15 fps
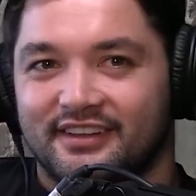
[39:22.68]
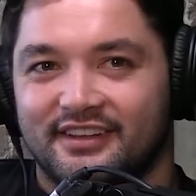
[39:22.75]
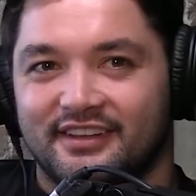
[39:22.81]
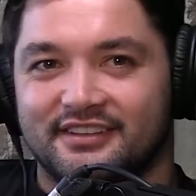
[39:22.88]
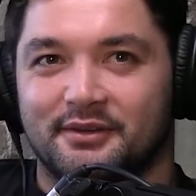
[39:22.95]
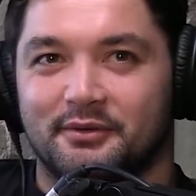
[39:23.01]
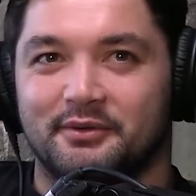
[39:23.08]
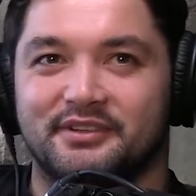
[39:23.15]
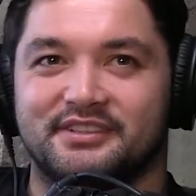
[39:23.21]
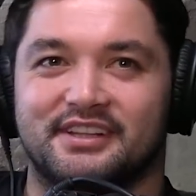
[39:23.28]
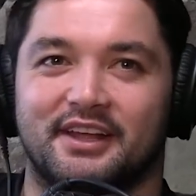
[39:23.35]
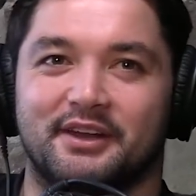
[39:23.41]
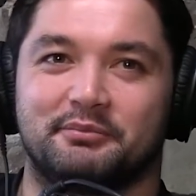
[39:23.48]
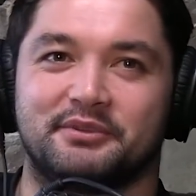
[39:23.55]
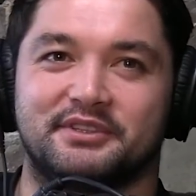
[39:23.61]
Can someone
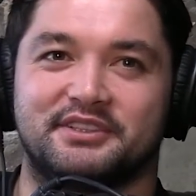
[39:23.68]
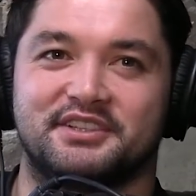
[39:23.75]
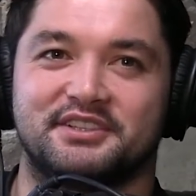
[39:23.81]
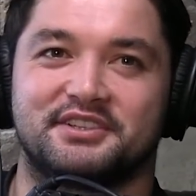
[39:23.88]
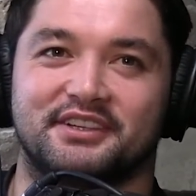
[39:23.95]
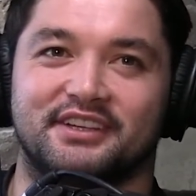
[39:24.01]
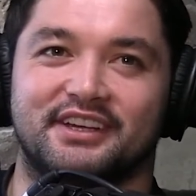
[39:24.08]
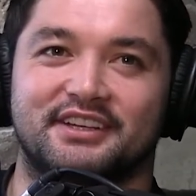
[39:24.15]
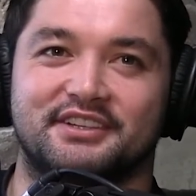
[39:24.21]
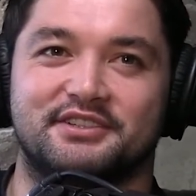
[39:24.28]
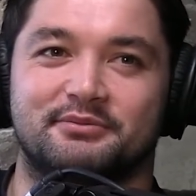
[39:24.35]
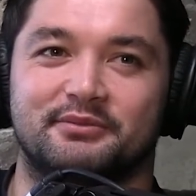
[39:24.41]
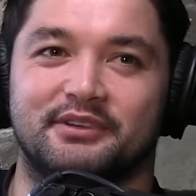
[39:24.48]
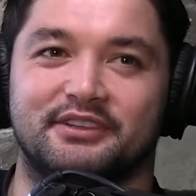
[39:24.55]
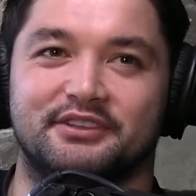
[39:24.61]
start a petition to get
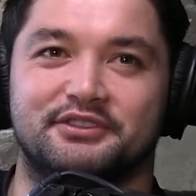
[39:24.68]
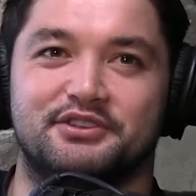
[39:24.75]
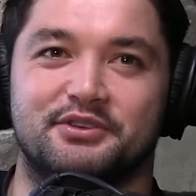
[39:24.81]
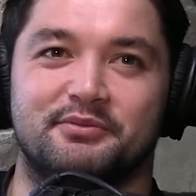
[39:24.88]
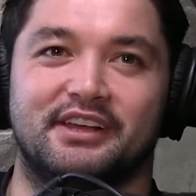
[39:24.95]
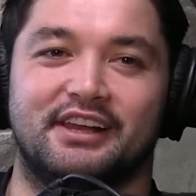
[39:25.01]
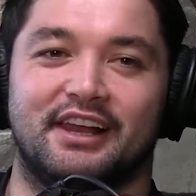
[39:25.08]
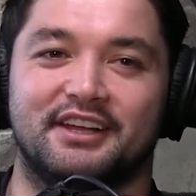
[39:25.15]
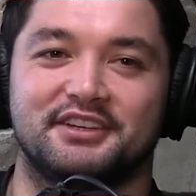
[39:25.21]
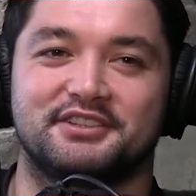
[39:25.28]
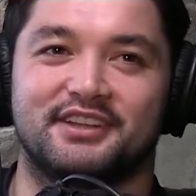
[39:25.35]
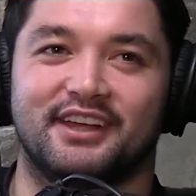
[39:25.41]
Jimmy a lunch